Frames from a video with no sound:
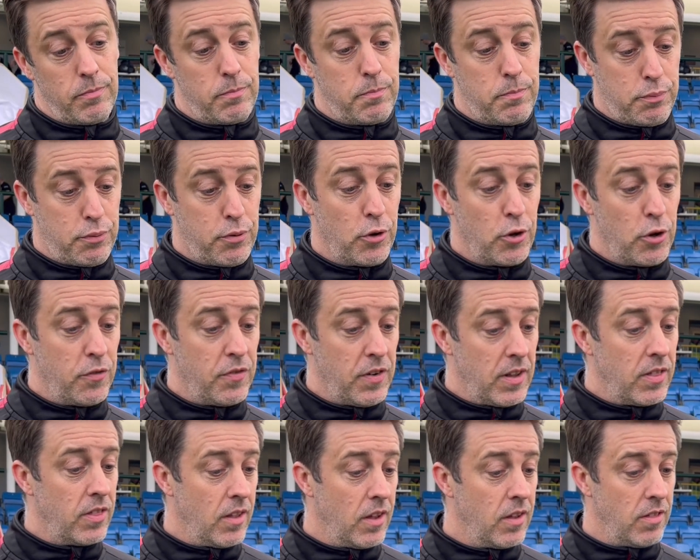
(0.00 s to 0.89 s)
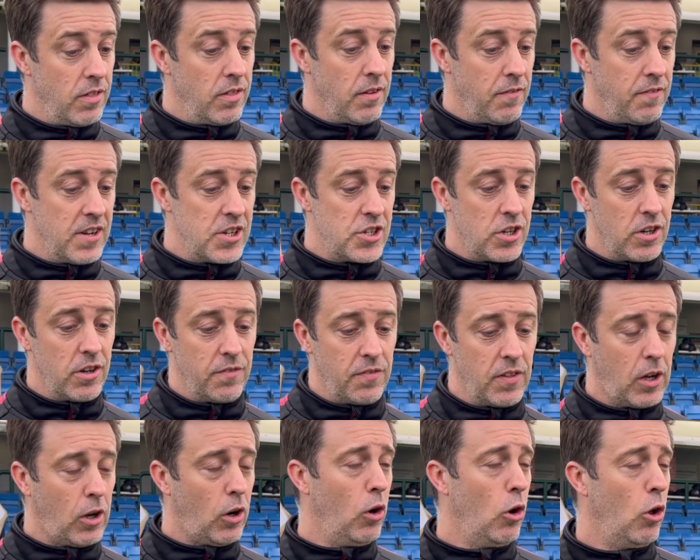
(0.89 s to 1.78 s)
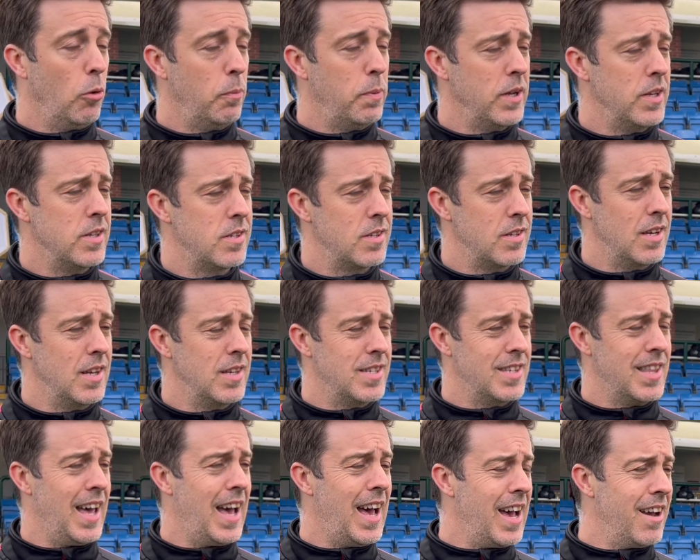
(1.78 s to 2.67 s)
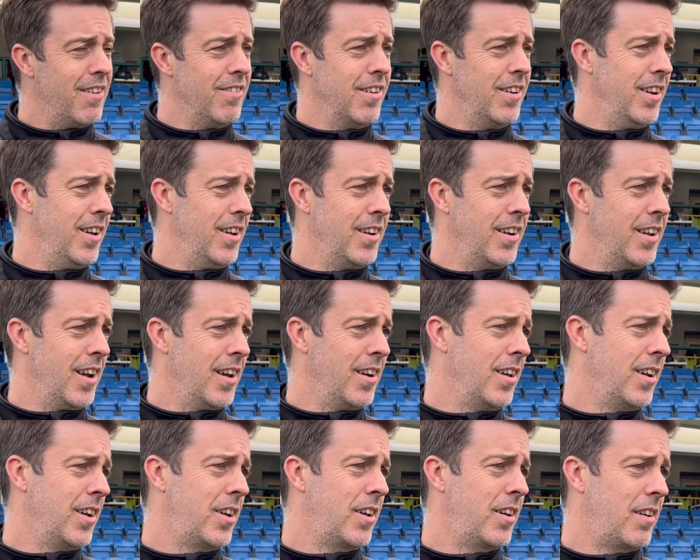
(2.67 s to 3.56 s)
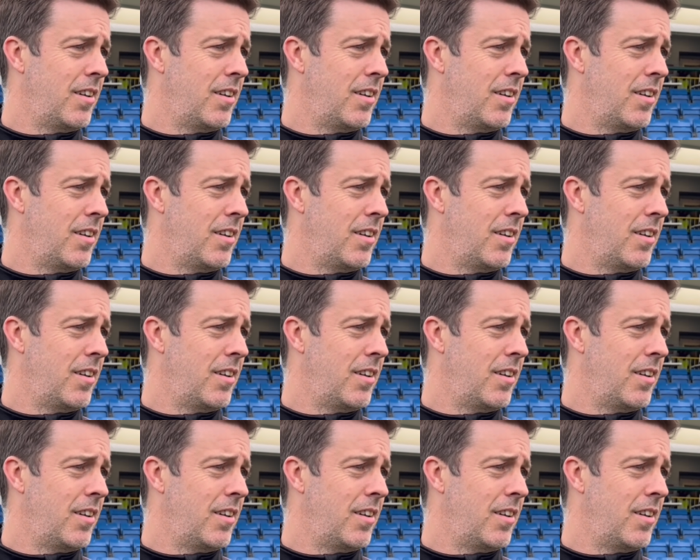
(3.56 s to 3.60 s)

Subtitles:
proving that the vision of the club is there, and it